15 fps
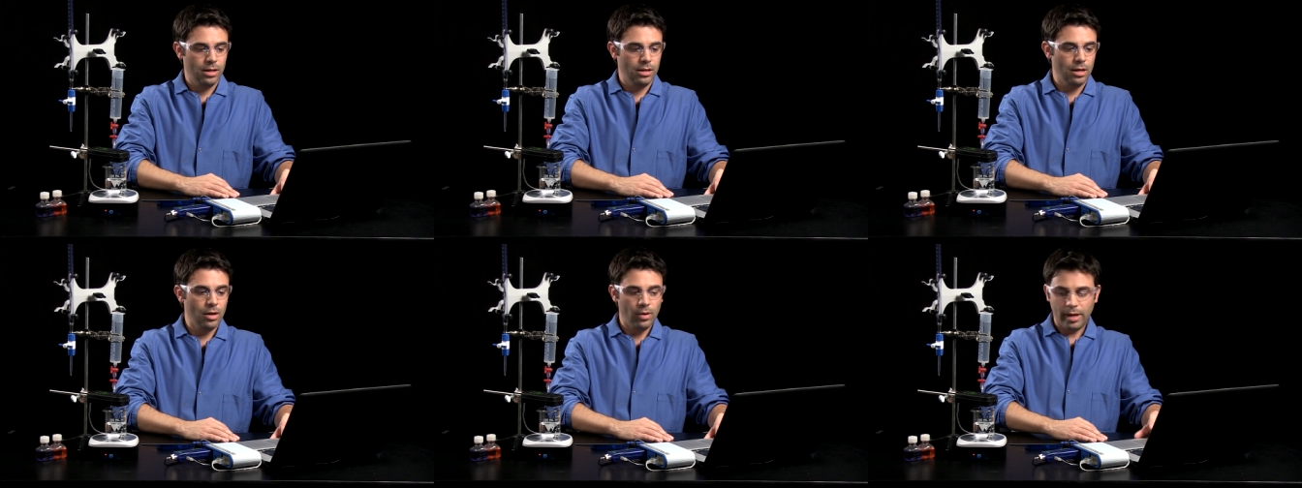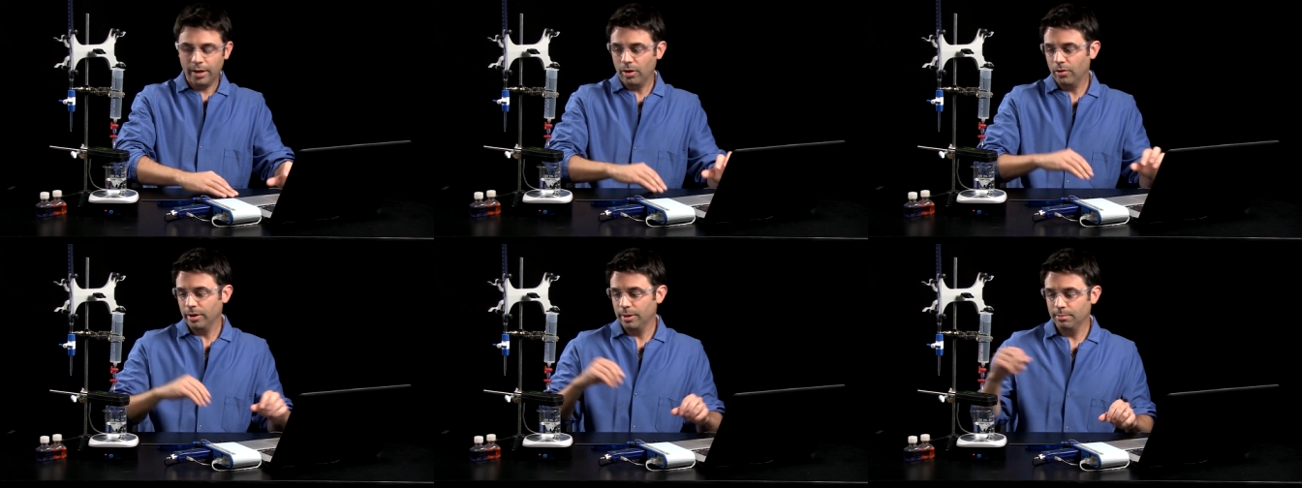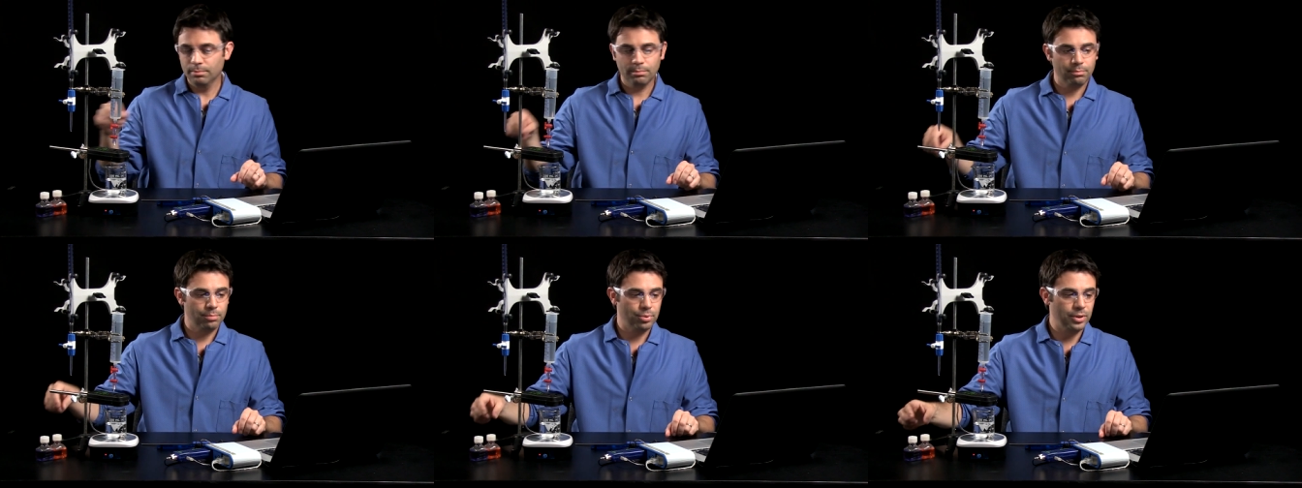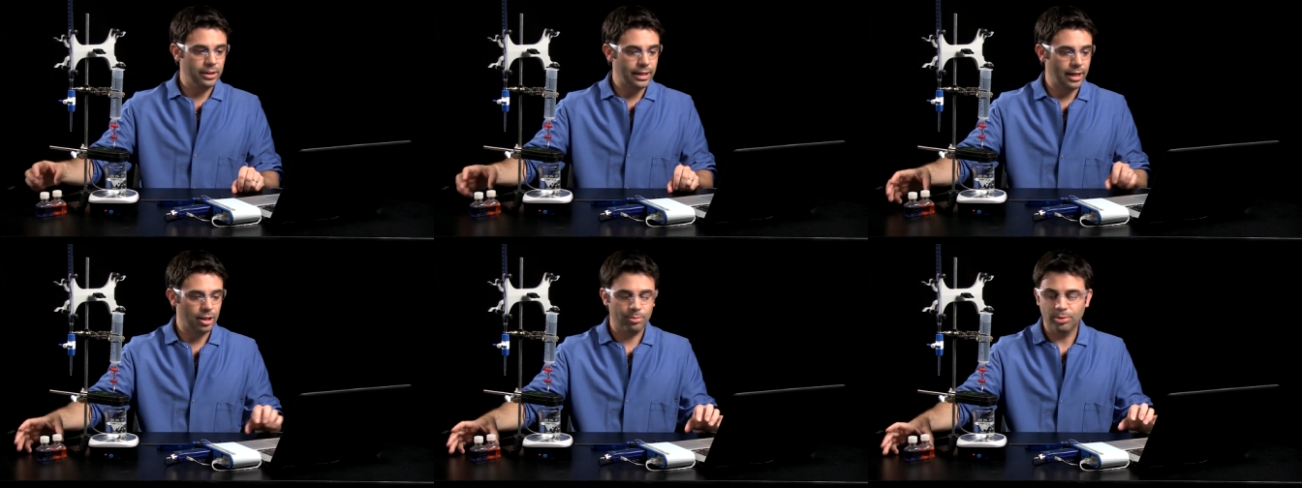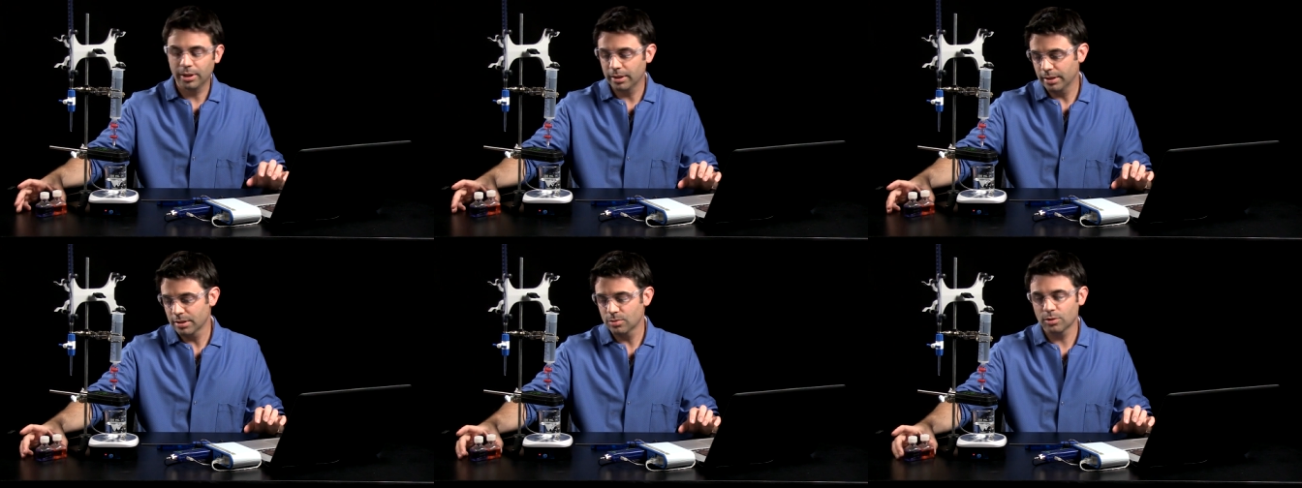Now, I already
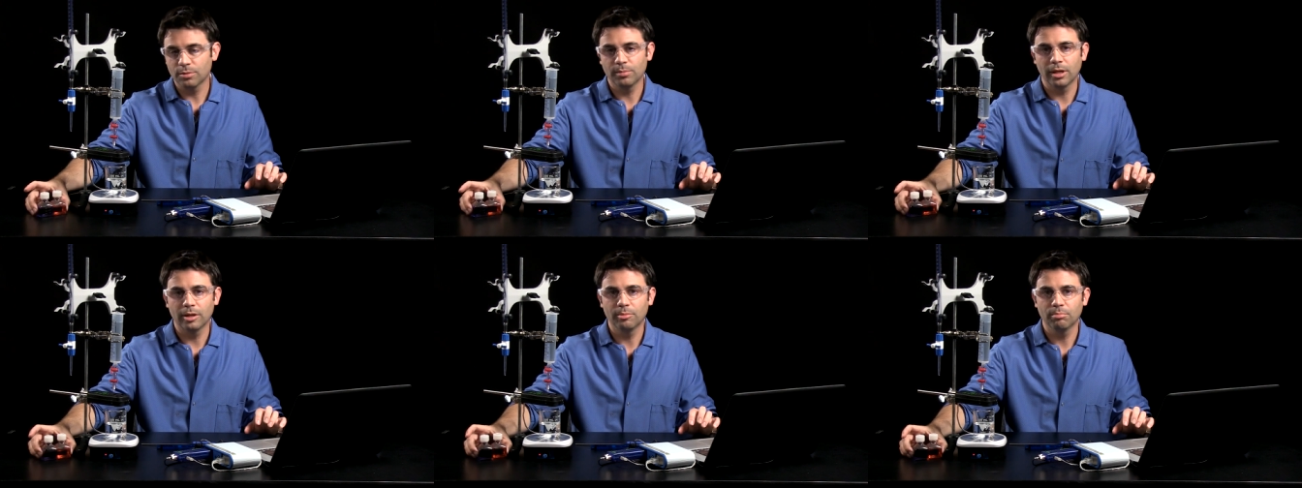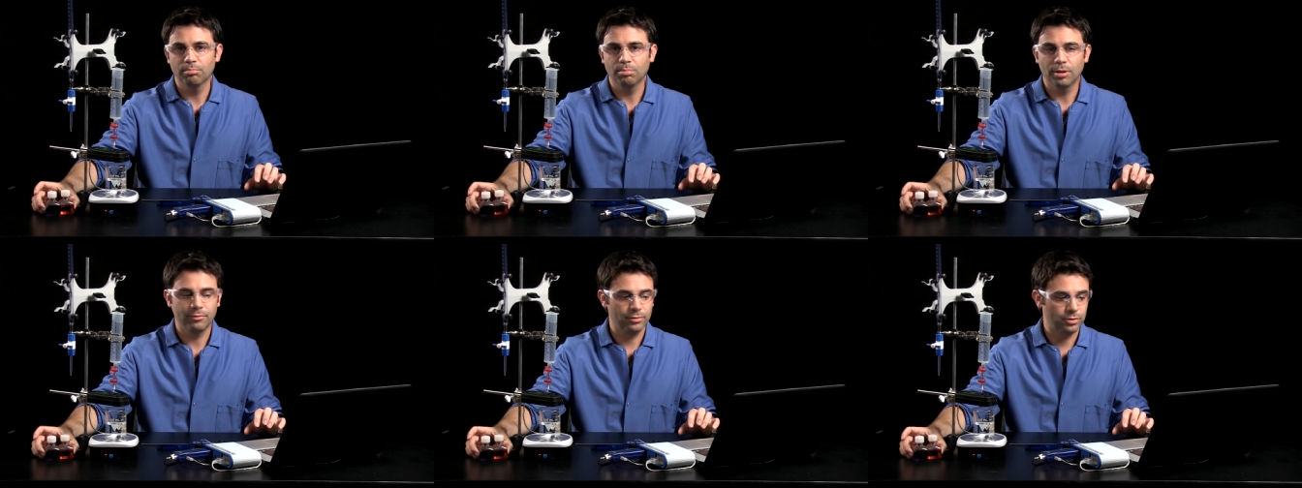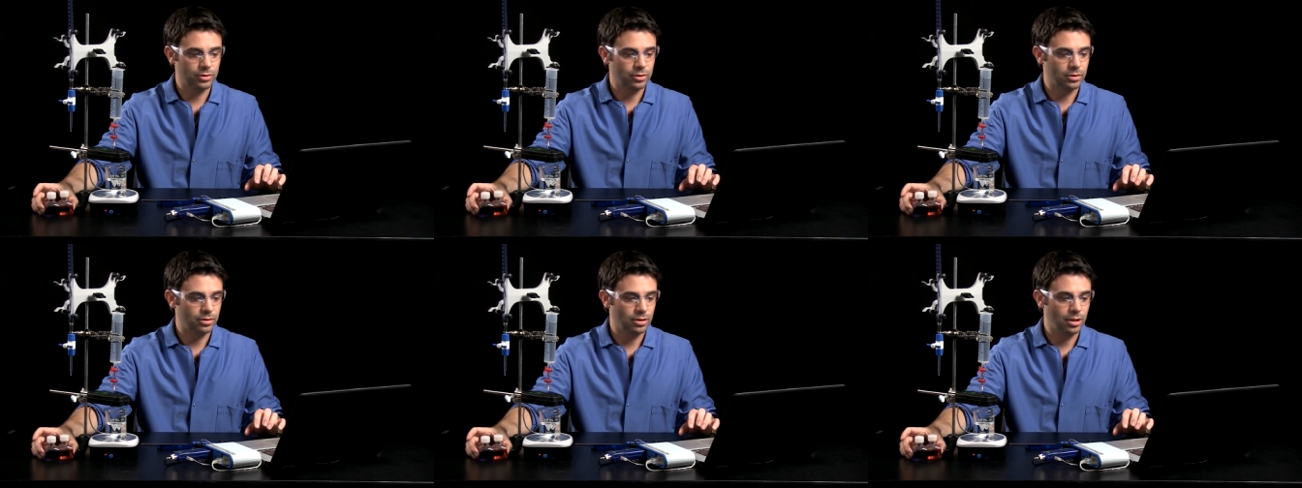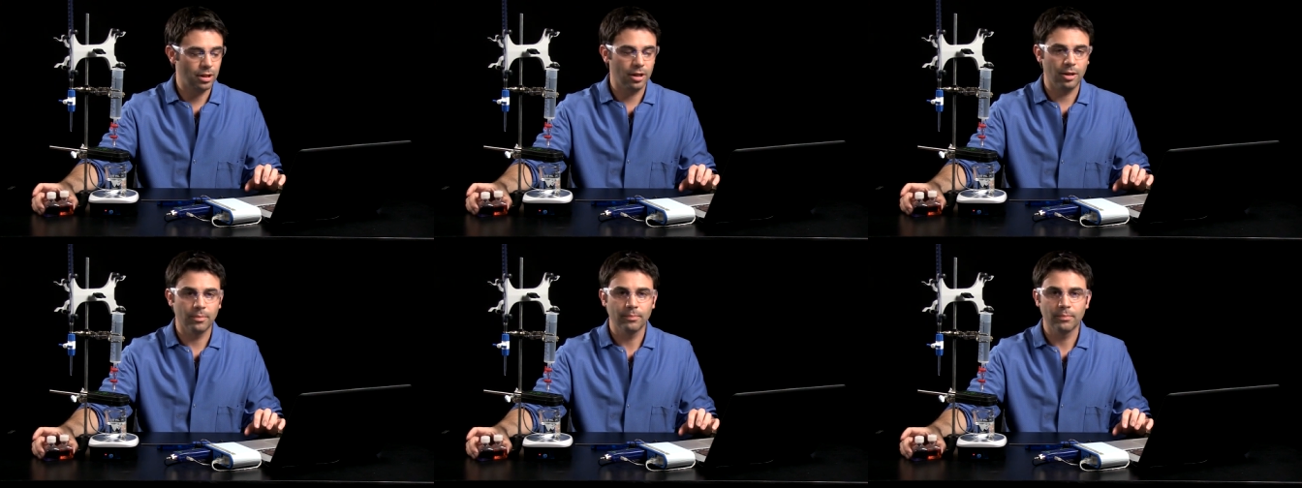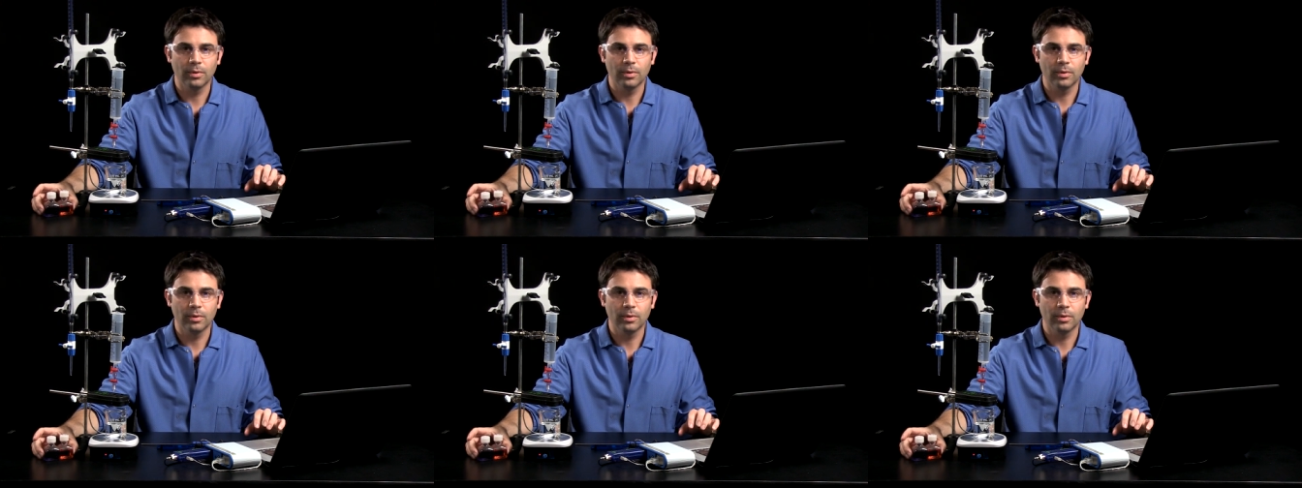pre-calibrated this with my buffers uh,